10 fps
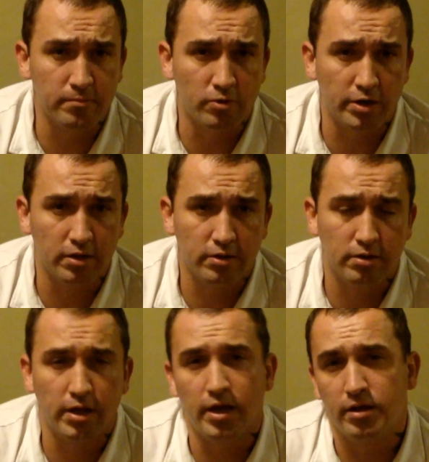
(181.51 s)
the morning
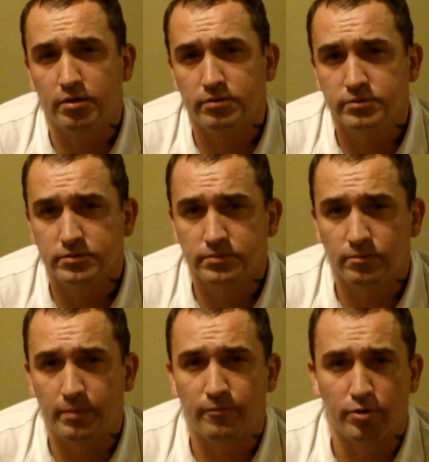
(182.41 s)
and
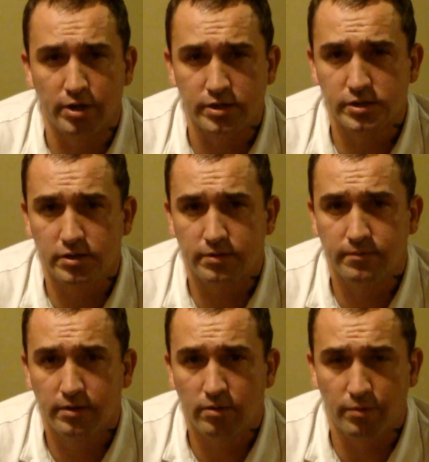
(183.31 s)
right before dusk
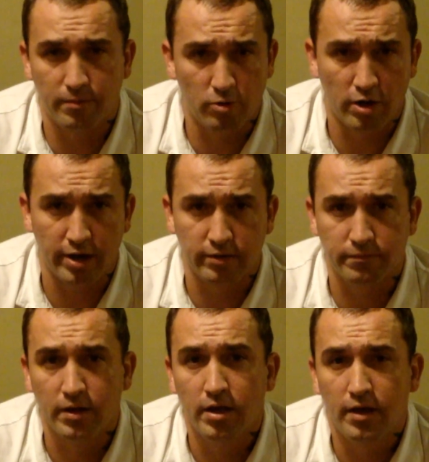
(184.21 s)
when they're more active.
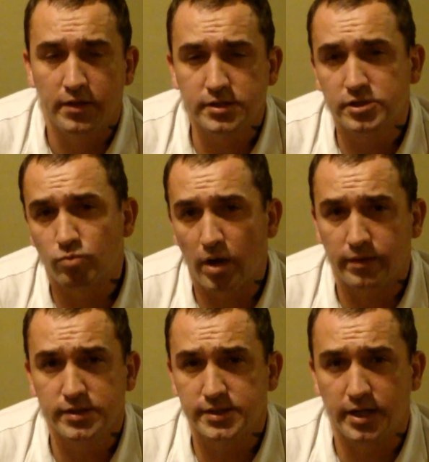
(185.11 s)
This is
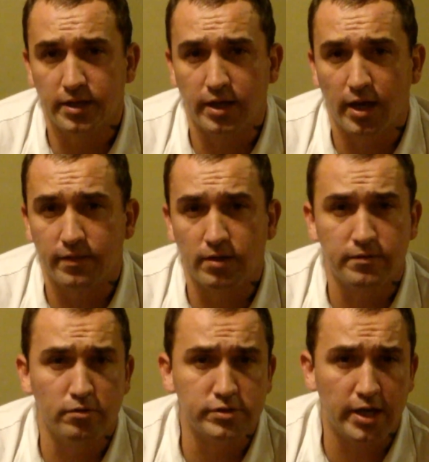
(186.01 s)
to indicate
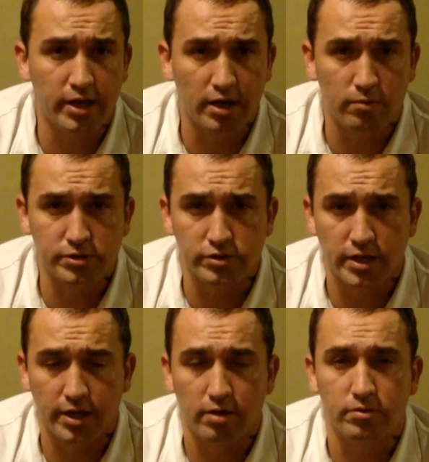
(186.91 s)
that those 8 hours or
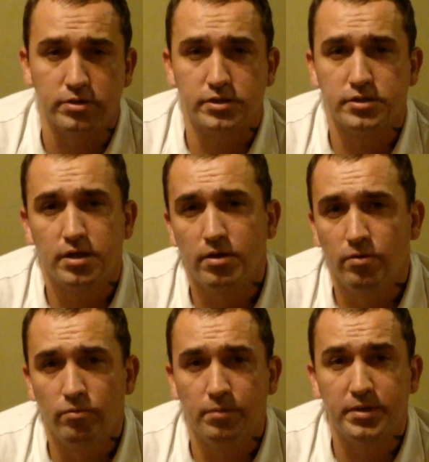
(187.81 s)
10 hours
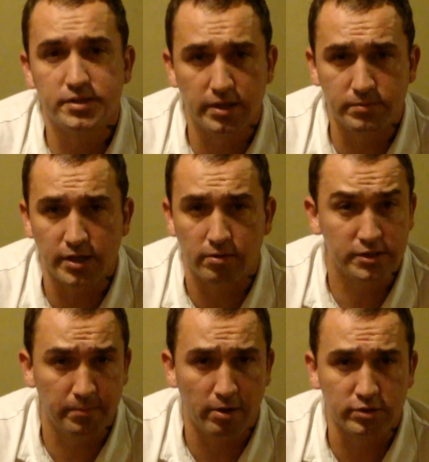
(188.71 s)
will be sleep hours
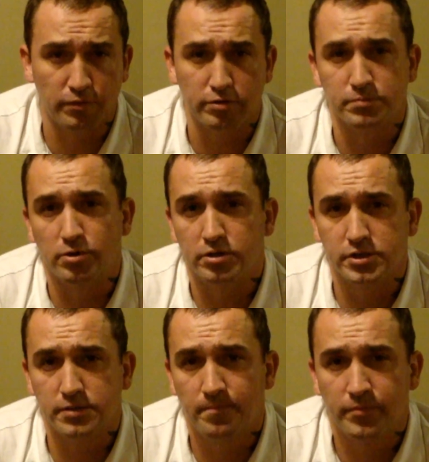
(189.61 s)
for those
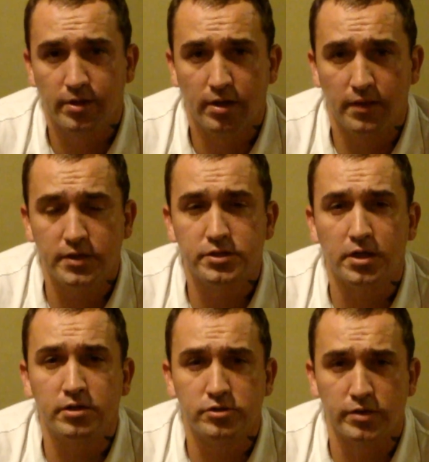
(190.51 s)
birds. And this should
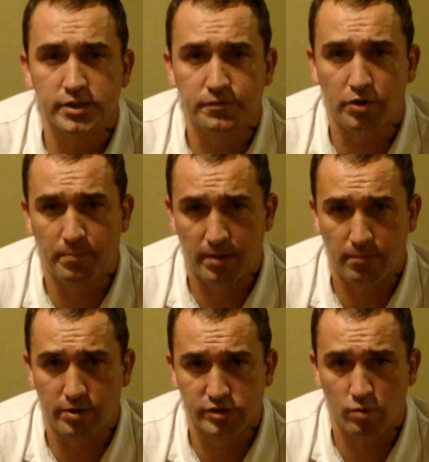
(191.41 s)
also exist for your pet
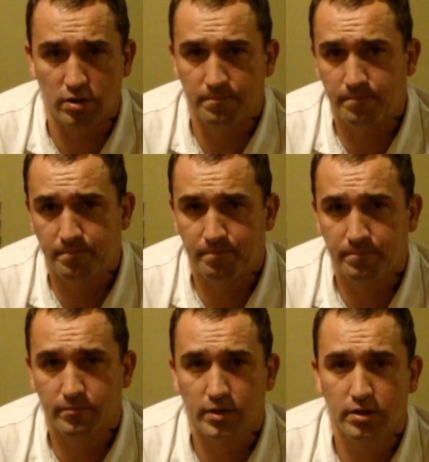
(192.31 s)
bird as well.
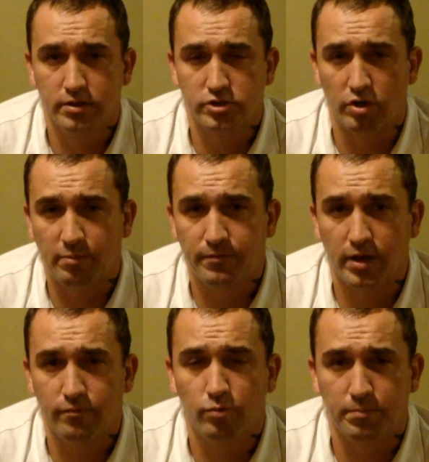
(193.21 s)
So number
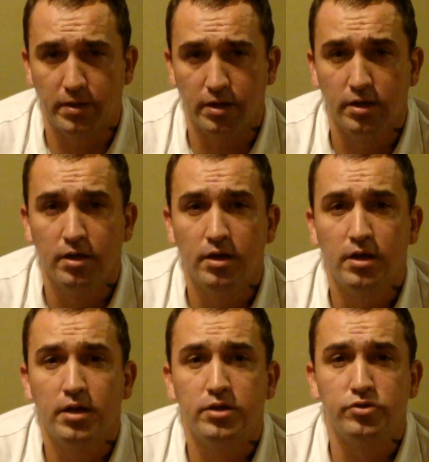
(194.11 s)
5 would be,
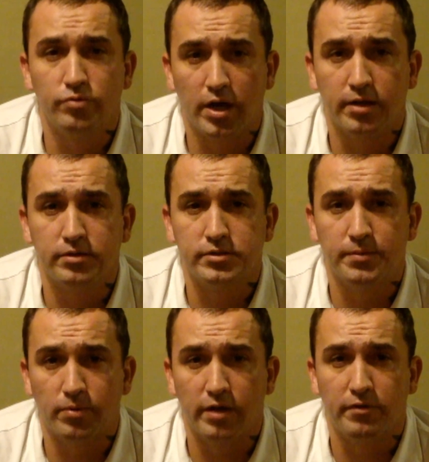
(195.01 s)
do not
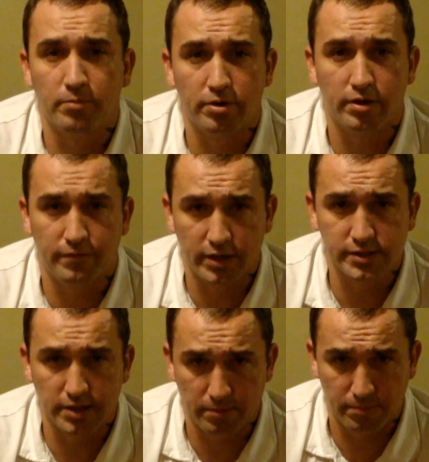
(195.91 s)
deprive your bird of any
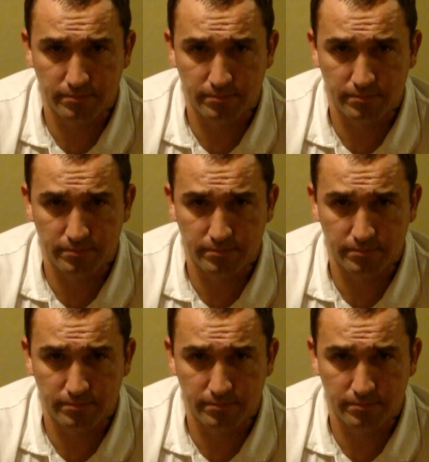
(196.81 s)
sleep.